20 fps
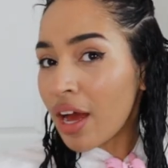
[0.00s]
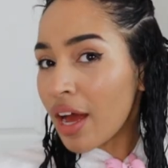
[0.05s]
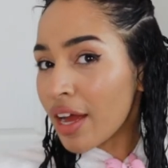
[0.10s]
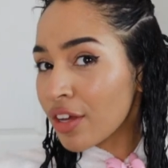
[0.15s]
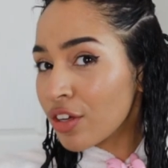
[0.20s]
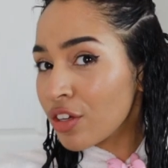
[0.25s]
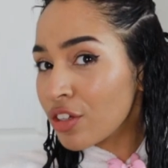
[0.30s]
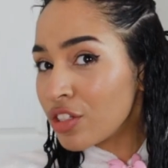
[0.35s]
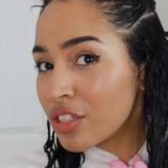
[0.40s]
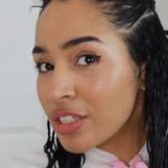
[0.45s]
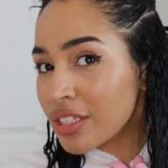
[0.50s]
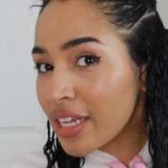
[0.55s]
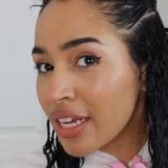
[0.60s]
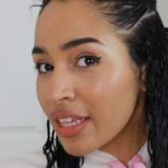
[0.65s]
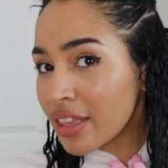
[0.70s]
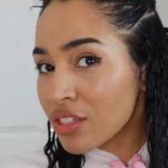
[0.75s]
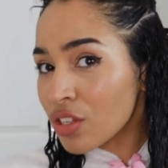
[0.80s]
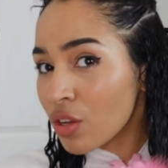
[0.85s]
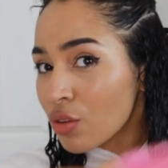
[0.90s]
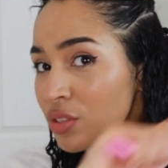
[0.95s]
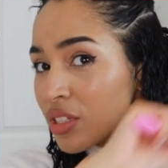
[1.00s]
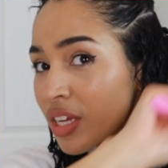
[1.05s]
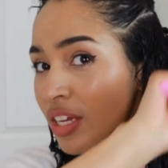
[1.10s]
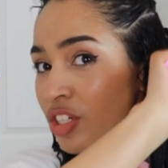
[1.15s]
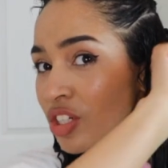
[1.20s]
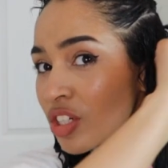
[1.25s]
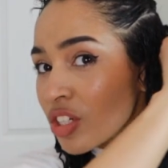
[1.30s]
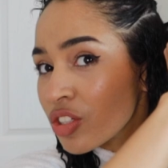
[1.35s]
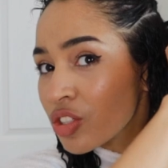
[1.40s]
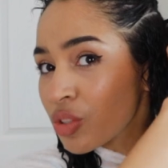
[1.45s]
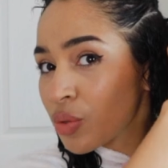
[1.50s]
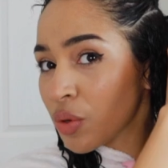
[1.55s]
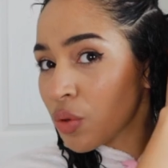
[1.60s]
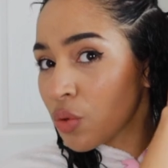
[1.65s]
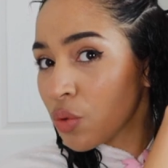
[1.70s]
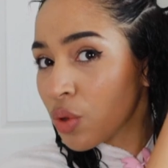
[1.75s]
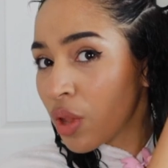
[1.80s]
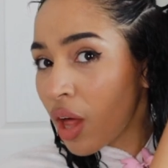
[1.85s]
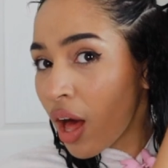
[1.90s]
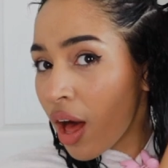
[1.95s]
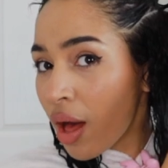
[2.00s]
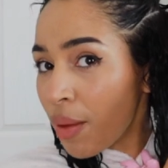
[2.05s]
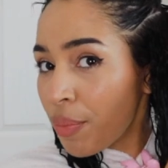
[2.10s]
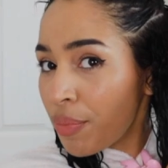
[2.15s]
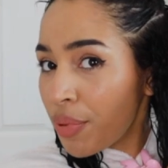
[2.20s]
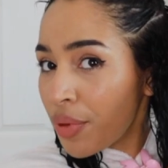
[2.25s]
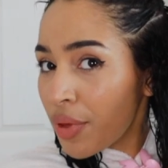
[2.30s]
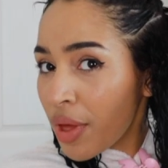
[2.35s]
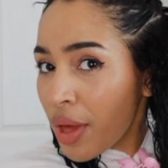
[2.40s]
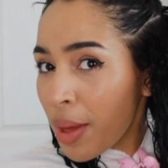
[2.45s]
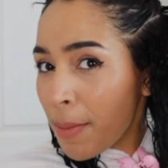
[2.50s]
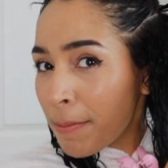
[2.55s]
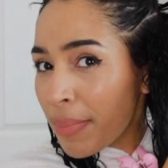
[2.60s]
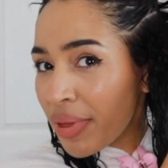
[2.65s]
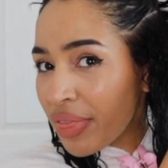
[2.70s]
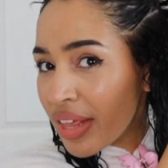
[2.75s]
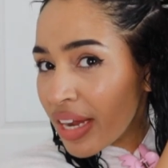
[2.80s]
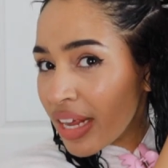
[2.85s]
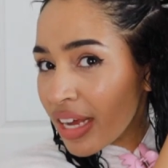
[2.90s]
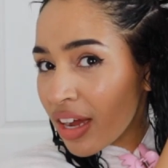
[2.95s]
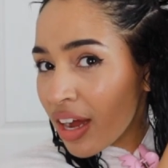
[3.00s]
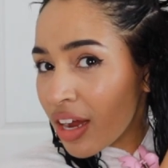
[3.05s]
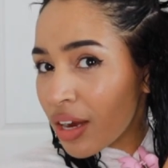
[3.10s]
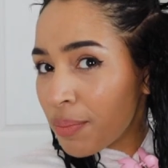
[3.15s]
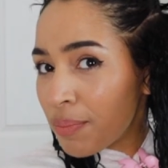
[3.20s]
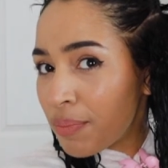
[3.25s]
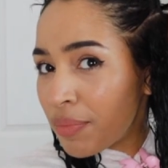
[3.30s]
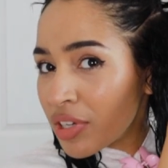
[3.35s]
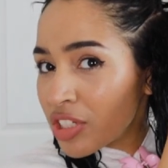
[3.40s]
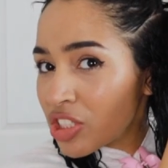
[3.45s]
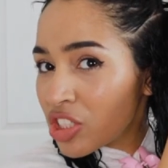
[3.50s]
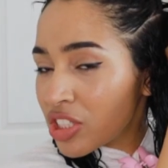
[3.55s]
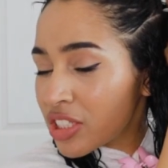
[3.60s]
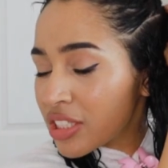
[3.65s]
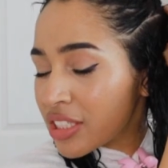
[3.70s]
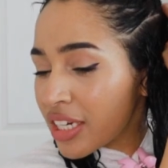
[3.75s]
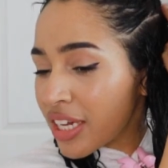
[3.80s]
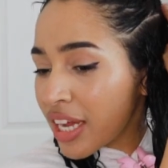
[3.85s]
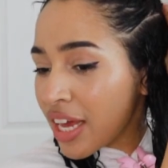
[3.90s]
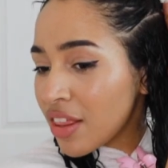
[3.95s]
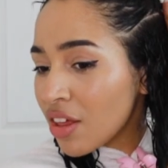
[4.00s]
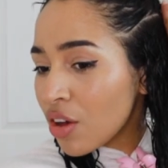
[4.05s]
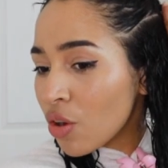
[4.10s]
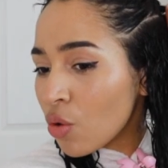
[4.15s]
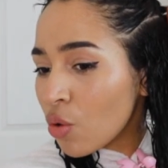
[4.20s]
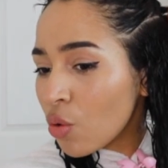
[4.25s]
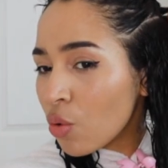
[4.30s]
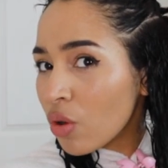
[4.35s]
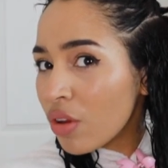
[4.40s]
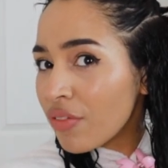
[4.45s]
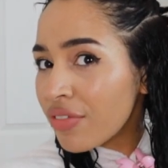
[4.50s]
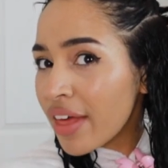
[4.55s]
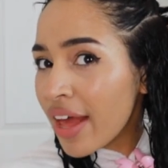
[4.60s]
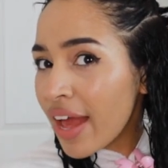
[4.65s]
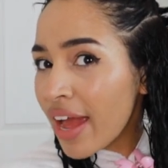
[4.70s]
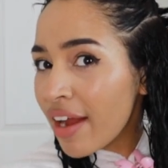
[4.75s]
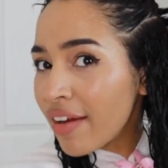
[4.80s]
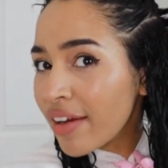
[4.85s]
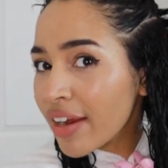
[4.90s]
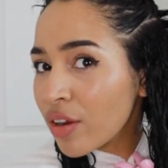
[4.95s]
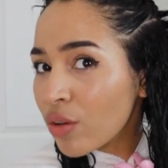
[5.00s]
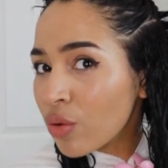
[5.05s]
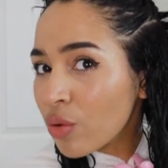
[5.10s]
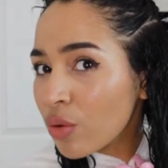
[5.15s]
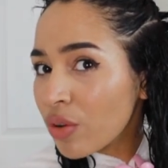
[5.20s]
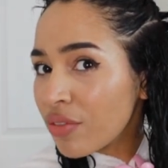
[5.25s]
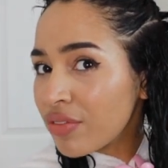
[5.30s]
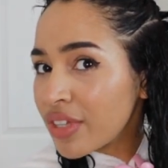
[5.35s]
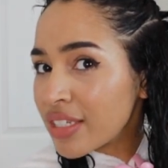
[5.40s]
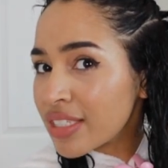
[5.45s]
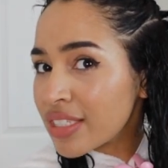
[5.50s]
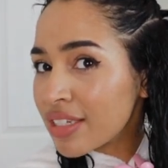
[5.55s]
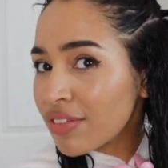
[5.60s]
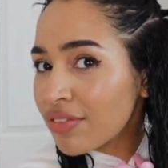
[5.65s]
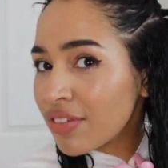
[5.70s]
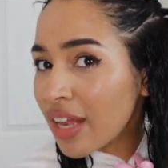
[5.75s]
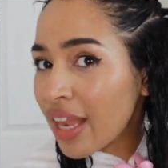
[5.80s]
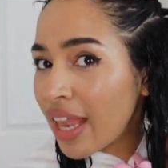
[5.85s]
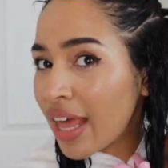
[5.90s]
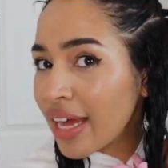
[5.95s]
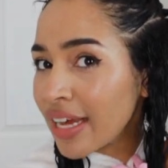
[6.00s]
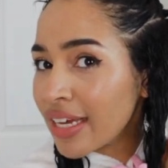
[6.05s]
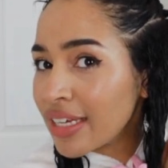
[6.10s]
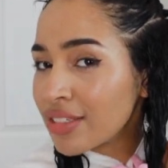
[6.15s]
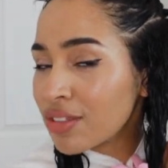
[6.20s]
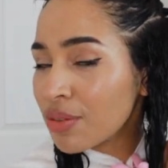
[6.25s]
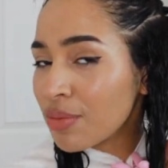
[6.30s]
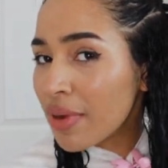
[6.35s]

I could just take this whole section and do it all up but then it kind of bunches together all of the hair in all of these different layers